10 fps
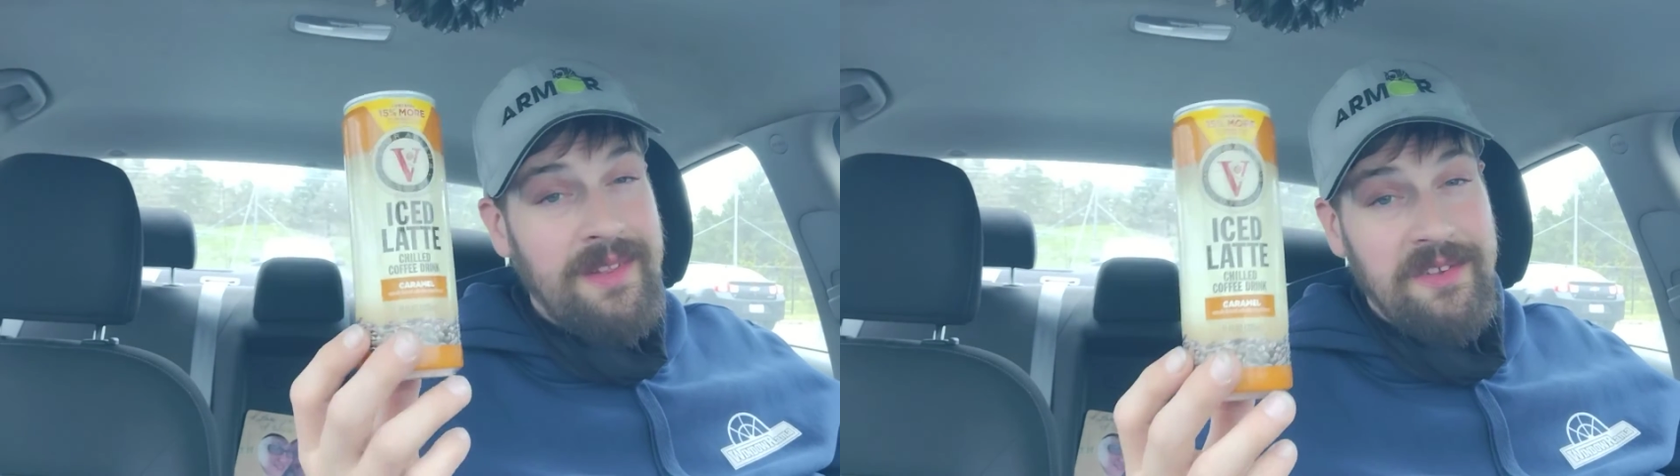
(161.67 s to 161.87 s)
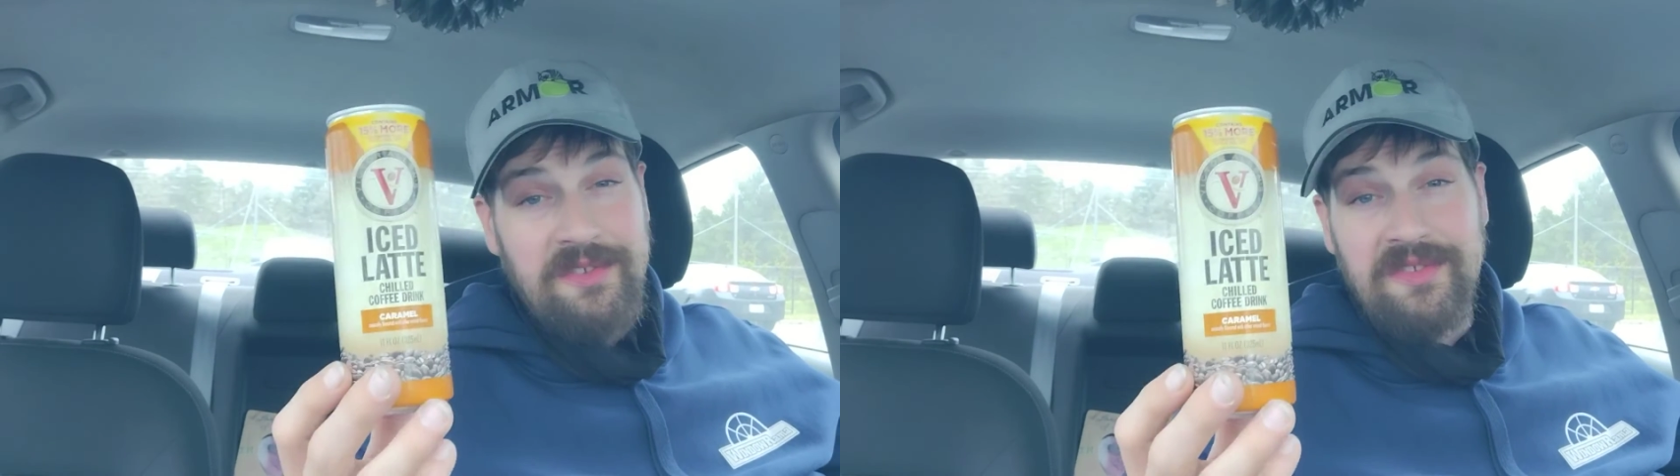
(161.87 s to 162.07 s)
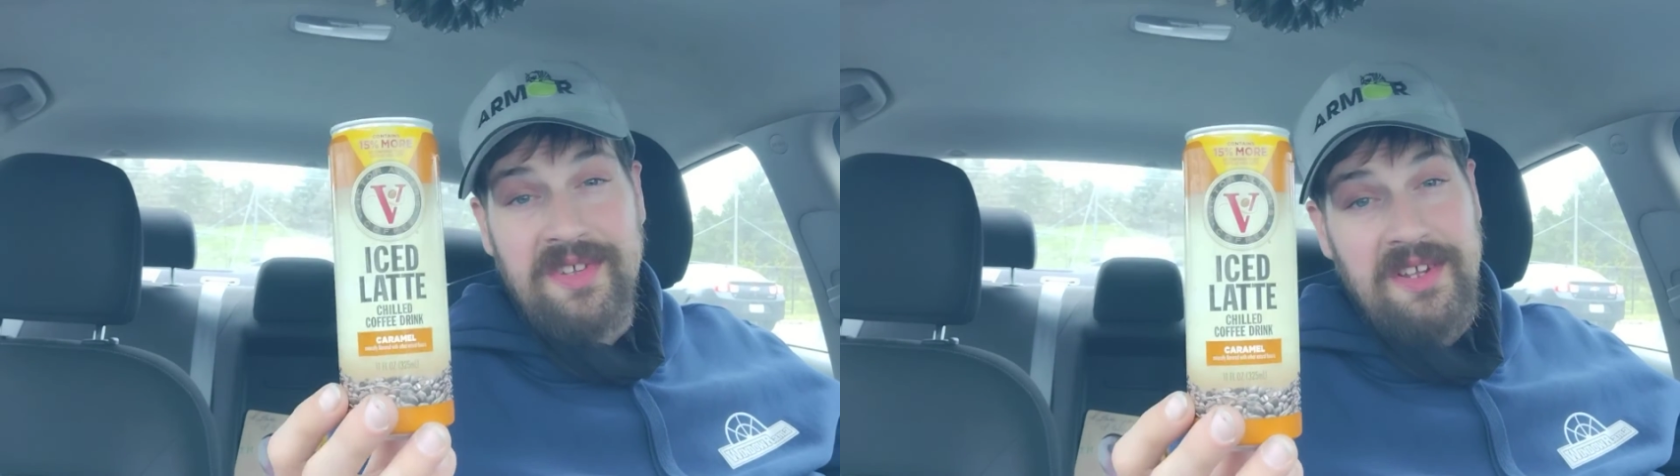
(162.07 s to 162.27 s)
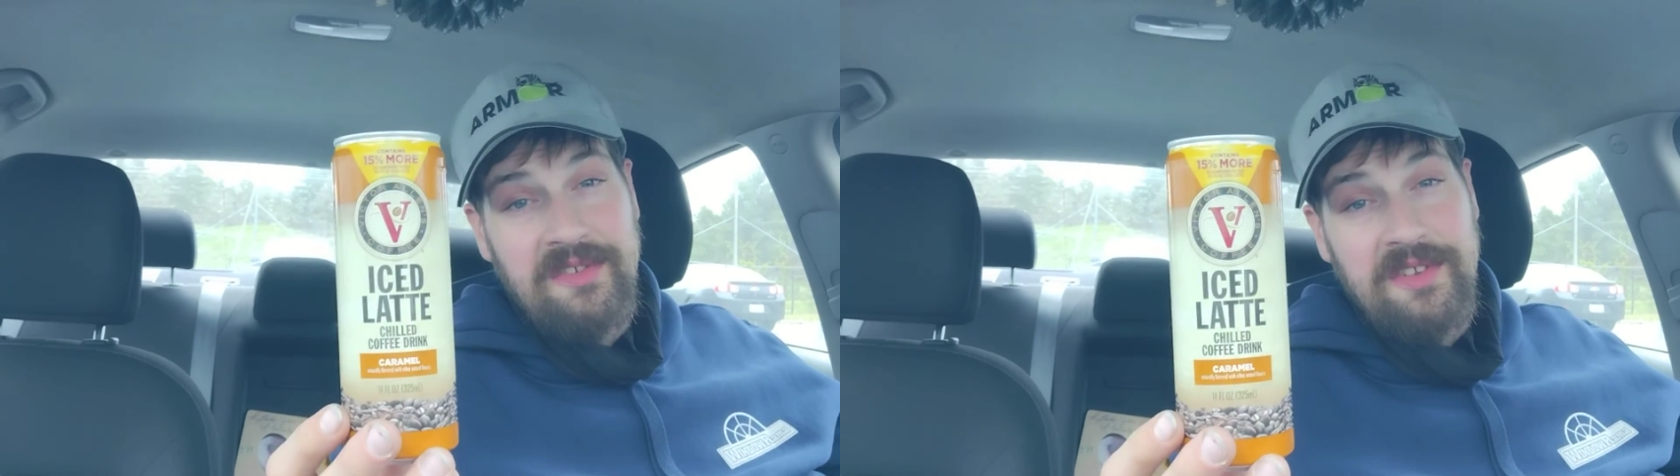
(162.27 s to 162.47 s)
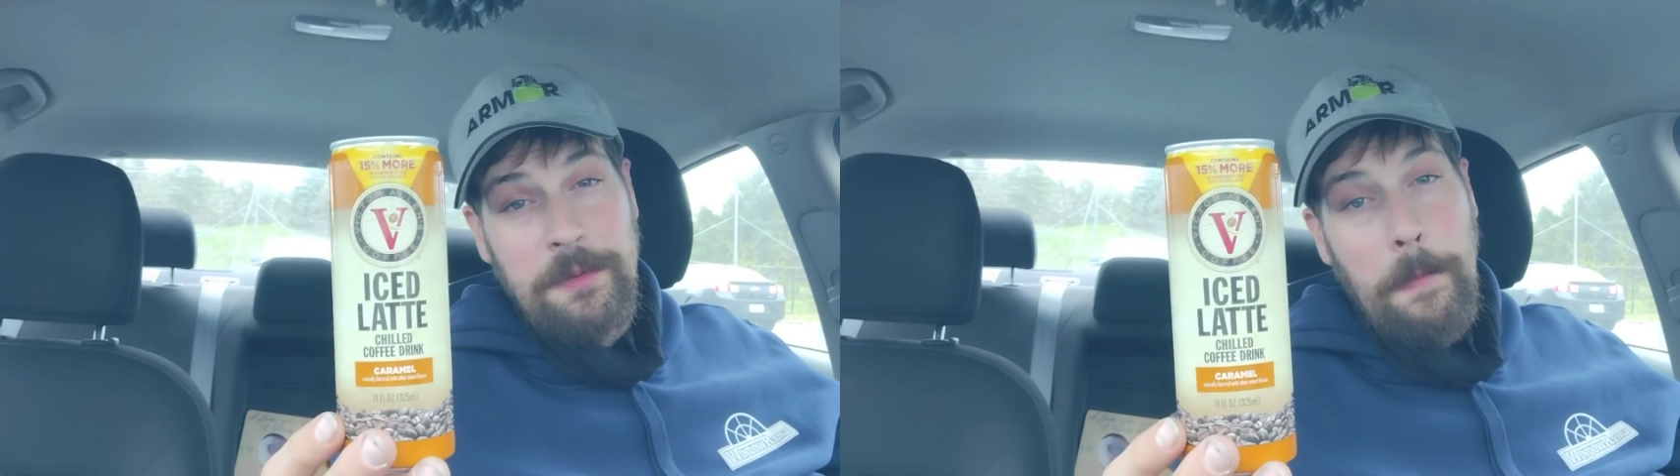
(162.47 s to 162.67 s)
This is
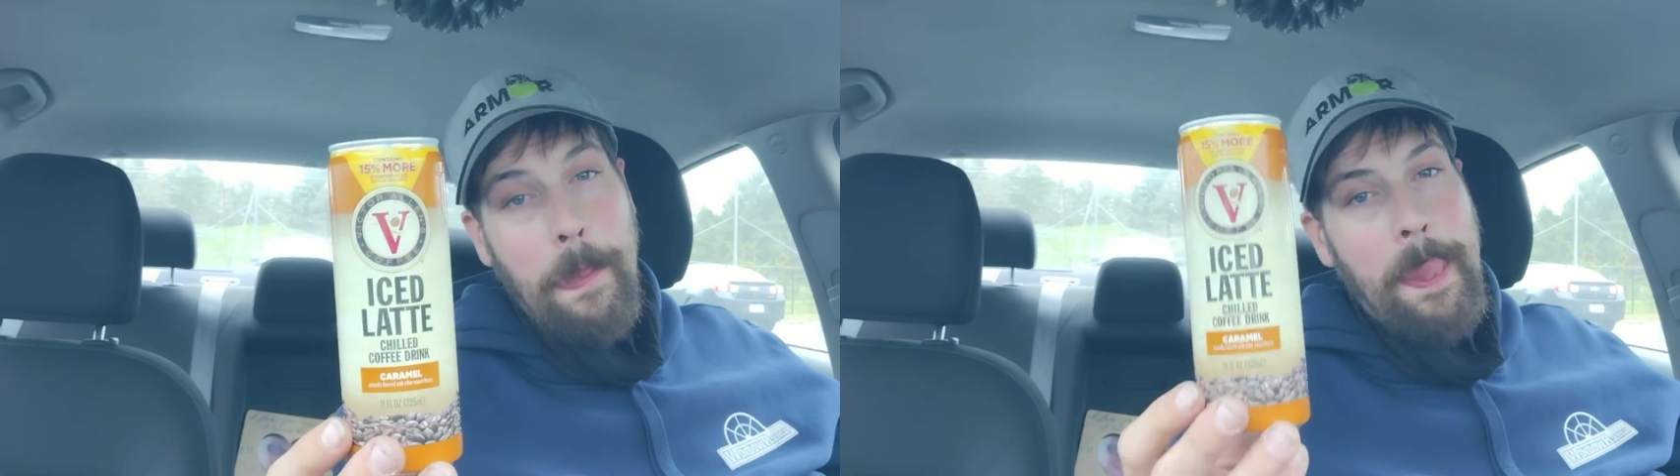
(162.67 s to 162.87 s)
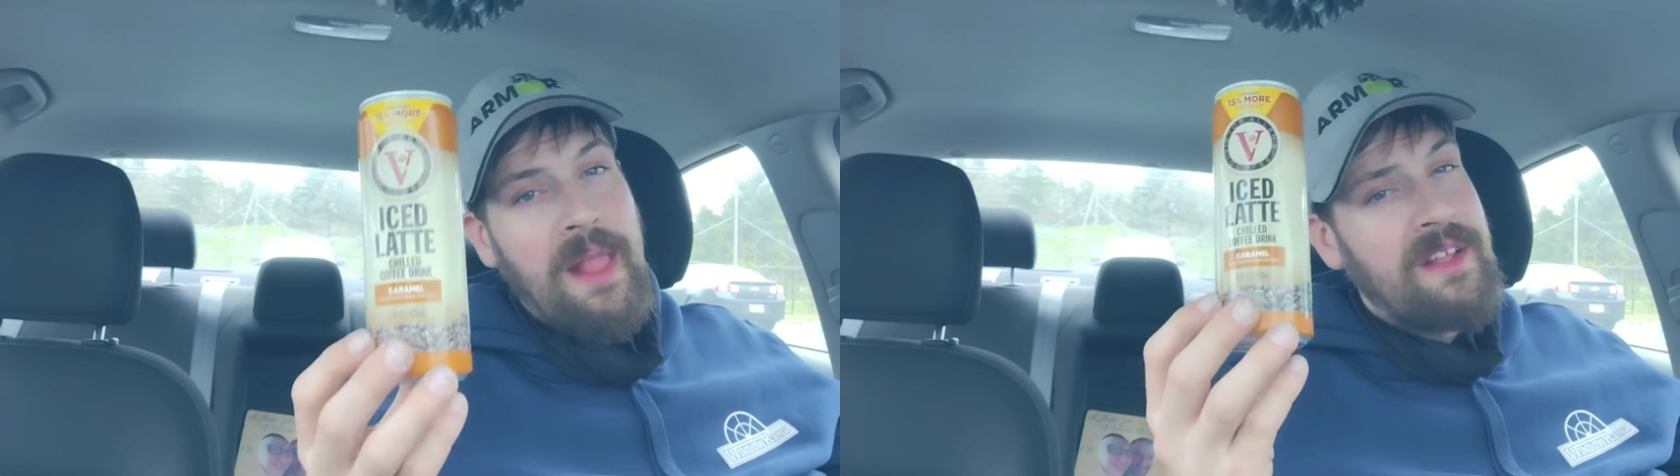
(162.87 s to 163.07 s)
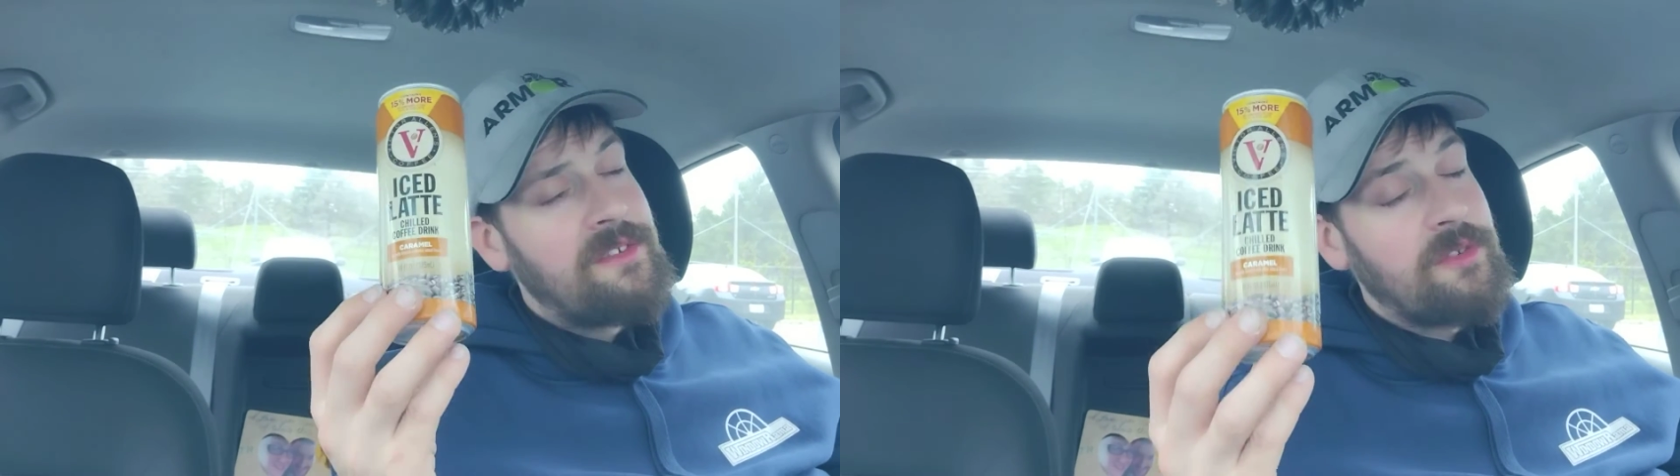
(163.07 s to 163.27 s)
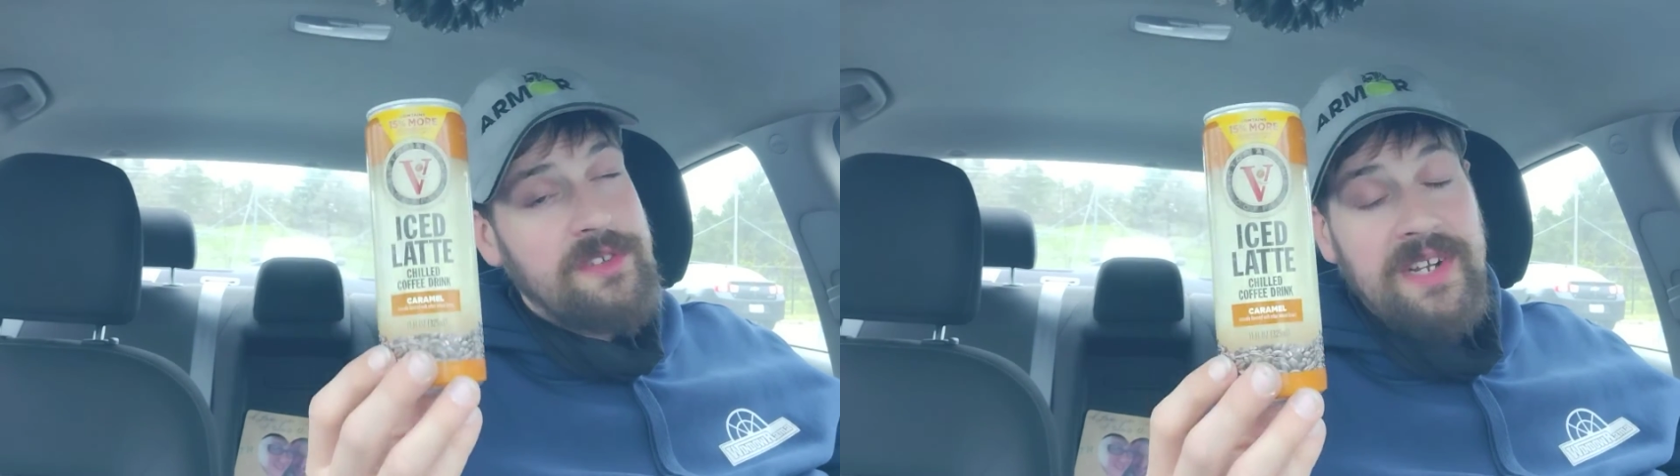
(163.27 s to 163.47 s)
tasty. For